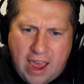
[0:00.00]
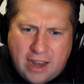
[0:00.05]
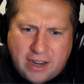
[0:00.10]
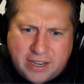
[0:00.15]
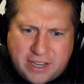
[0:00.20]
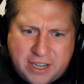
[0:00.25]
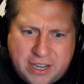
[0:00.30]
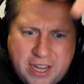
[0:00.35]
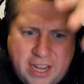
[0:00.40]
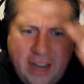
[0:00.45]

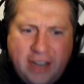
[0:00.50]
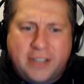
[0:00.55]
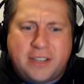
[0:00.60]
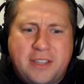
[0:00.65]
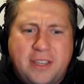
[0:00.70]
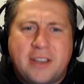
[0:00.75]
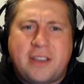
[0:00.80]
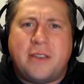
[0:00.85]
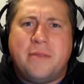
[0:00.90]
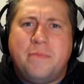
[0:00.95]
and
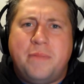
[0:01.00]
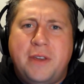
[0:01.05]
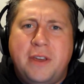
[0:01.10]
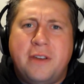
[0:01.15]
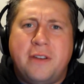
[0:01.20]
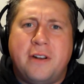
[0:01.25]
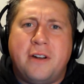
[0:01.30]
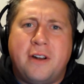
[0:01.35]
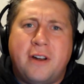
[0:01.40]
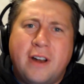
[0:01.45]
teach the
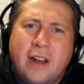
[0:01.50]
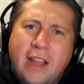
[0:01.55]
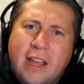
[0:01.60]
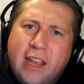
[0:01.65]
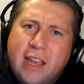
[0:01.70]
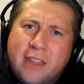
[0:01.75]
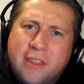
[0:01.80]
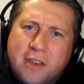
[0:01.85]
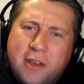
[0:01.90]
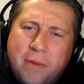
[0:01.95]
computer
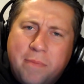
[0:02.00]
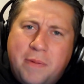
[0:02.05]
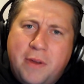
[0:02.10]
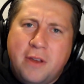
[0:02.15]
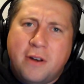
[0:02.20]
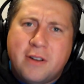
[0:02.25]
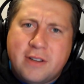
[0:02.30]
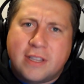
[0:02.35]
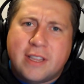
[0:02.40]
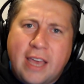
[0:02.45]
in the
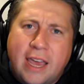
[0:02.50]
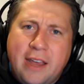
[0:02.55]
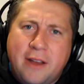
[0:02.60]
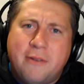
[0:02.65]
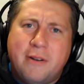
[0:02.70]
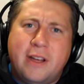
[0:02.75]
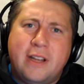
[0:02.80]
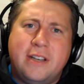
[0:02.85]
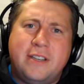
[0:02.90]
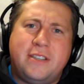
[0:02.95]
computer's
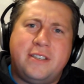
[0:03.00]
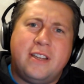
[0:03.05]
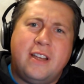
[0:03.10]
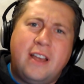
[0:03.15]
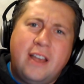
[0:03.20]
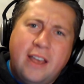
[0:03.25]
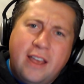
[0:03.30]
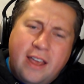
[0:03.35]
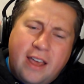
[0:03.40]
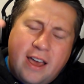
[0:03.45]
language
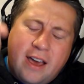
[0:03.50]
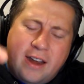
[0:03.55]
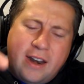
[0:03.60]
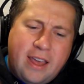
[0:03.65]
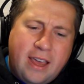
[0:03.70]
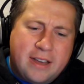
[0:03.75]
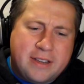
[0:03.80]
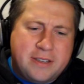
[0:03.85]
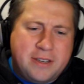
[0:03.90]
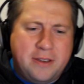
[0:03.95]
how
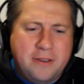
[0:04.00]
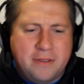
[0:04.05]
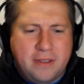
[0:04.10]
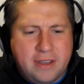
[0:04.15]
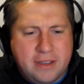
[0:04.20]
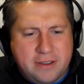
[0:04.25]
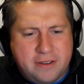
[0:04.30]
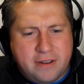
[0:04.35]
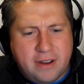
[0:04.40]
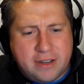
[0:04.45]
to execute
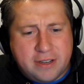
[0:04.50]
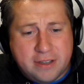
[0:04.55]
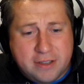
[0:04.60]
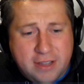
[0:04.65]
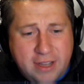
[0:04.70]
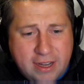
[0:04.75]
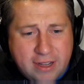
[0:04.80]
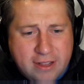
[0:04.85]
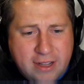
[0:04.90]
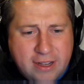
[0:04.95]
the instructions.